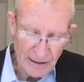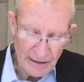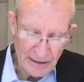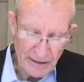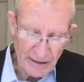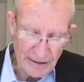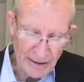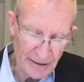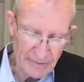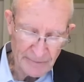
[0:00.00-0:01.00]
I think
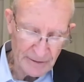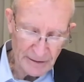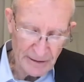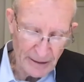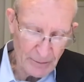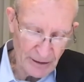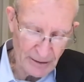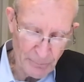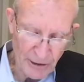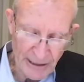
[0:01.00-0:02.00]
they they quickly
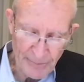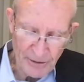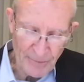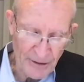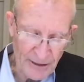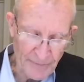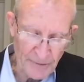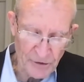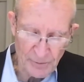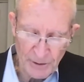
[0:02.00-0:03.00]
bring up some of the
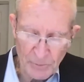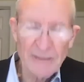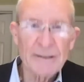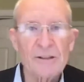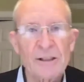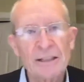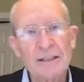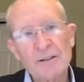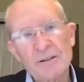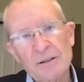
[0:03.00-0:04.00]
differences between the
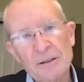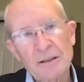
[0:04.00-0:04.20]
Chinese